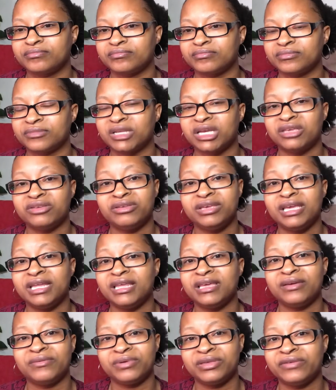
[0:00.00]
you get in
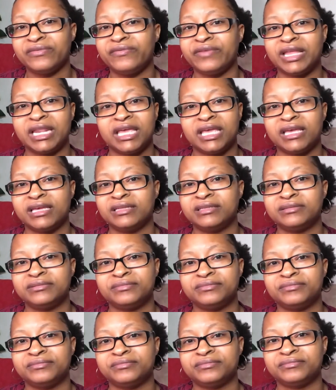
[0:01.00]
where you fit in.
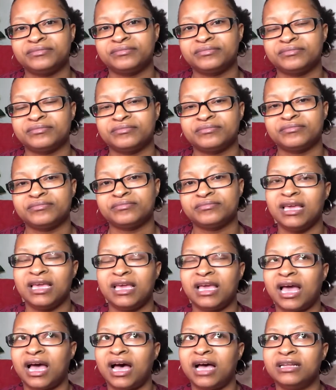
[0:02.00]

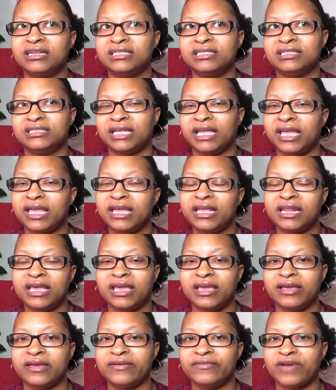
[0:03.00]
I understand
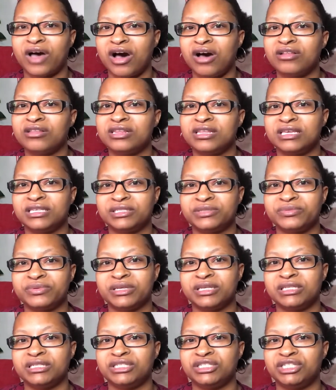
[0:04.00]
if all of this
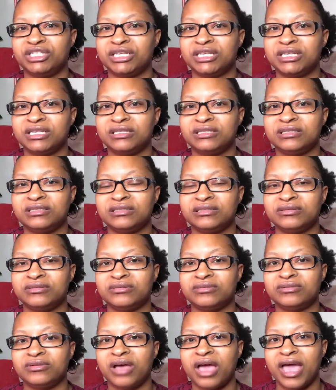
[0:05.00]
was just
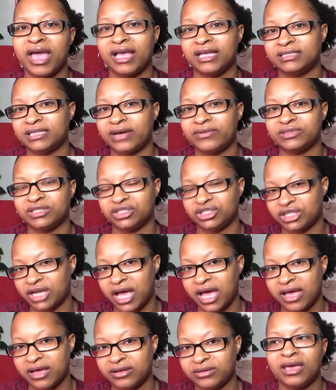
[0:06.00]
as I was a
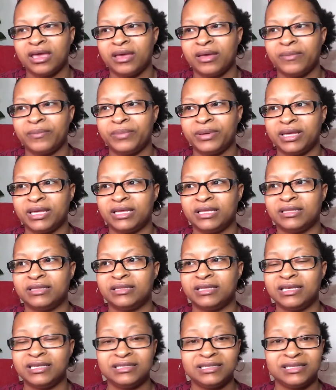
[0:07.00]
child, but
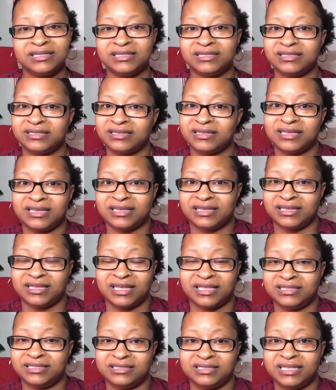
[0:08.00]
this
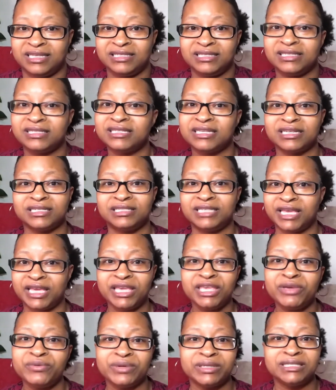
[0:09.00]
is
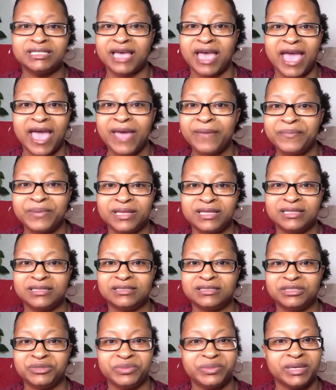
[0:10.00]
continuing to happen
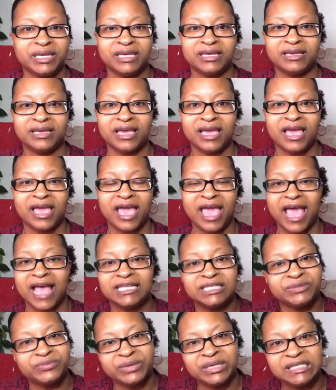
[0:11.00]
to me as
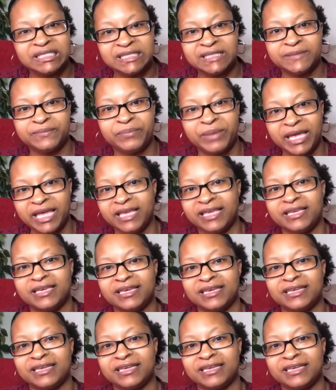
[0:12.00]
we speak.